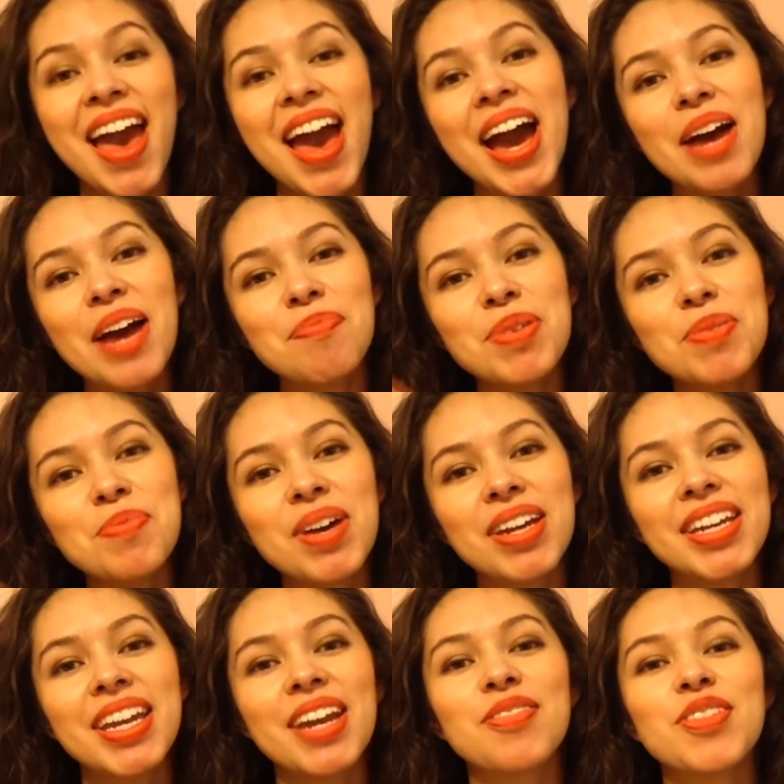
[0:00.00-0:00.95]
Happy
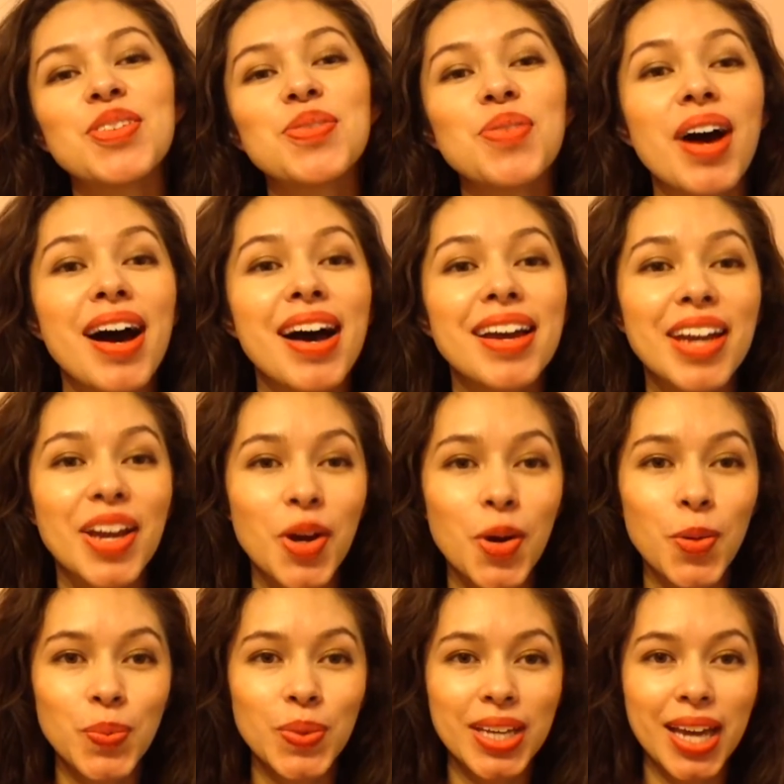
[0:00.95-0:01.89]
Monday, everyone. I
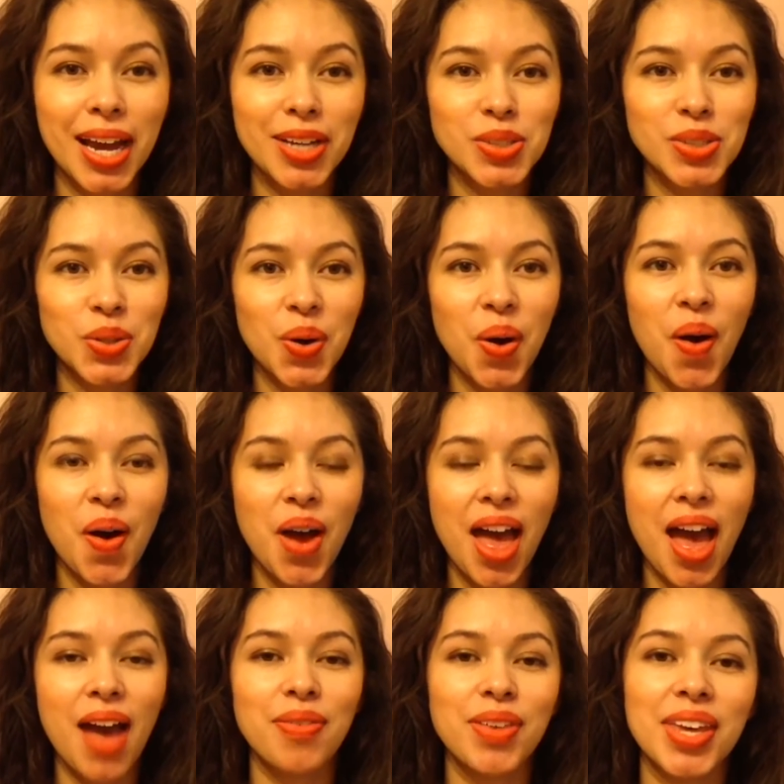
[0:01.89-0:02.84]
hope you guys are all
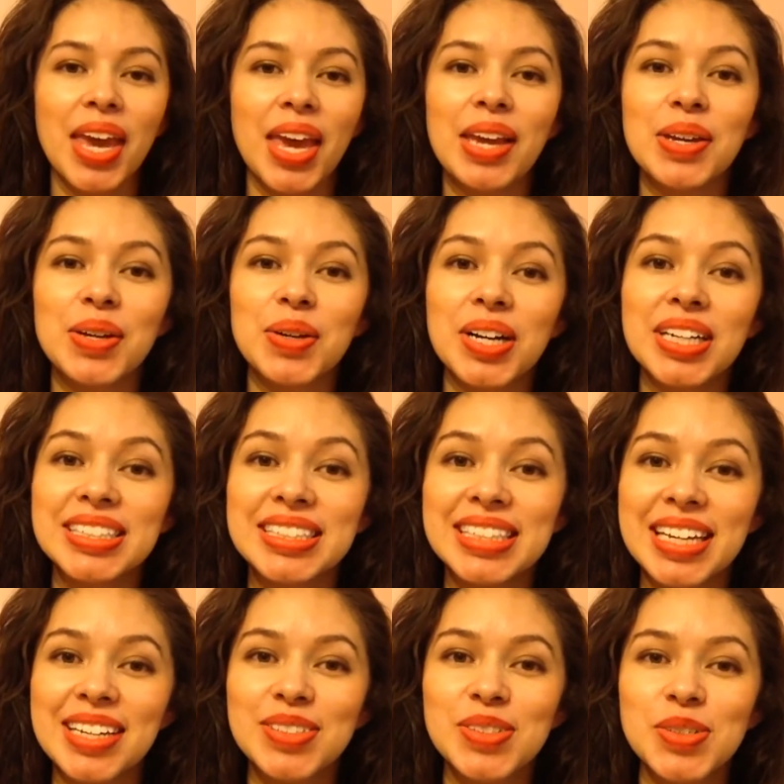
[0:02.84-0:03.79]
having a great
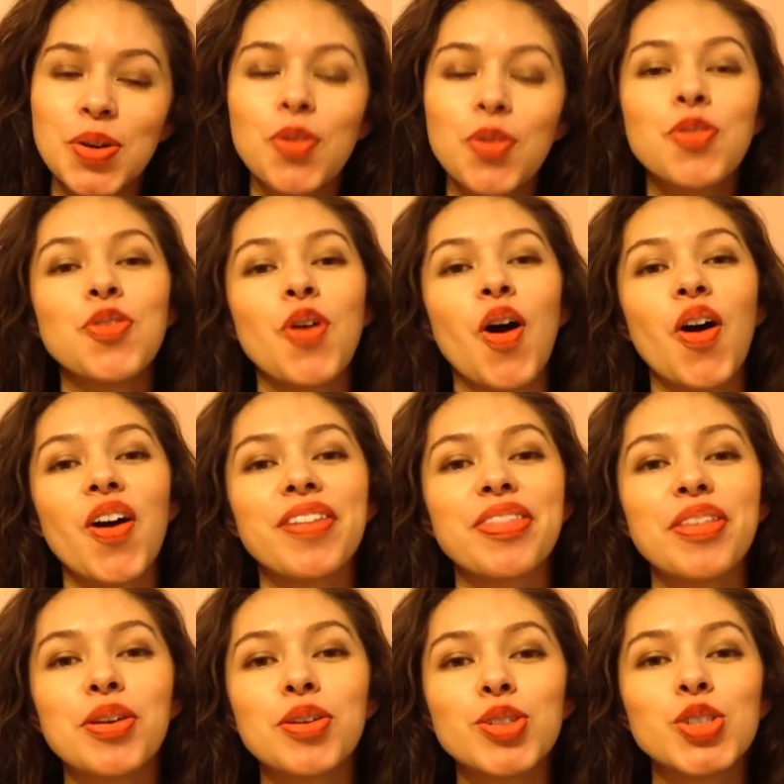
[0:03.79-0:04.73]
day so far.
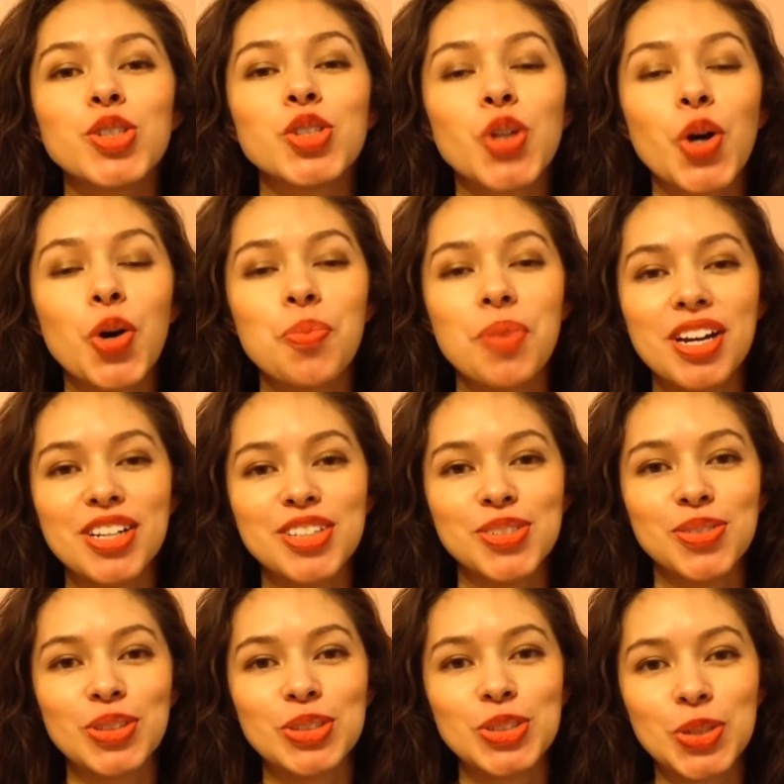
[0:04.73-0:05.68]
Thank you so
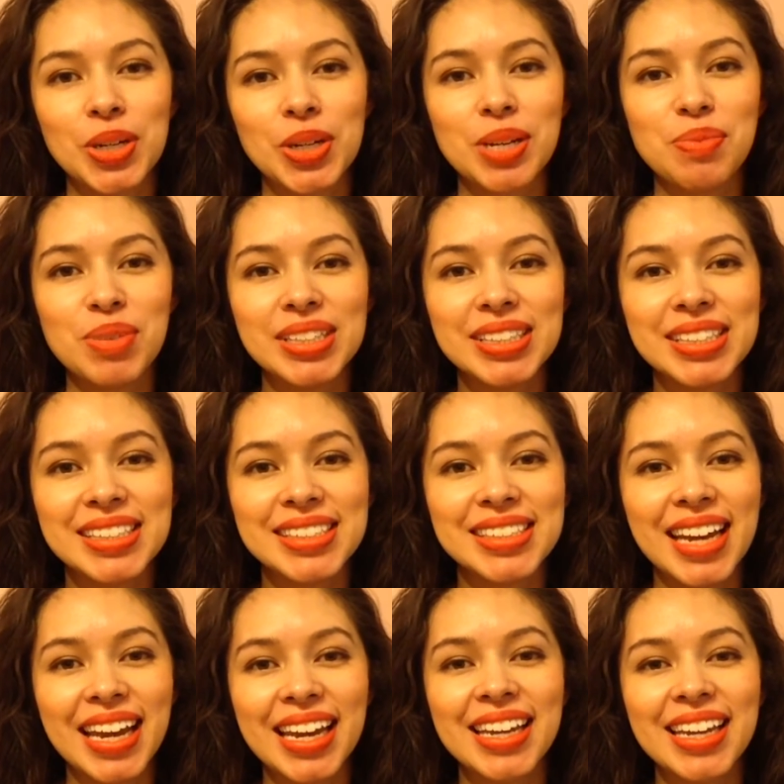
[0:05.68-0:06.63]
much for joining me
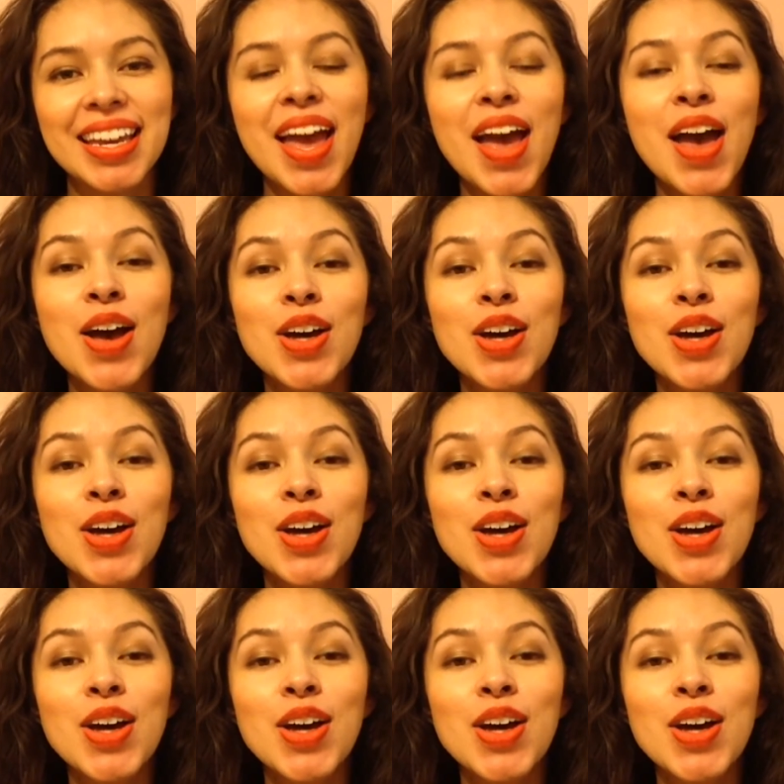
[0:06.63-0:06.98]
today.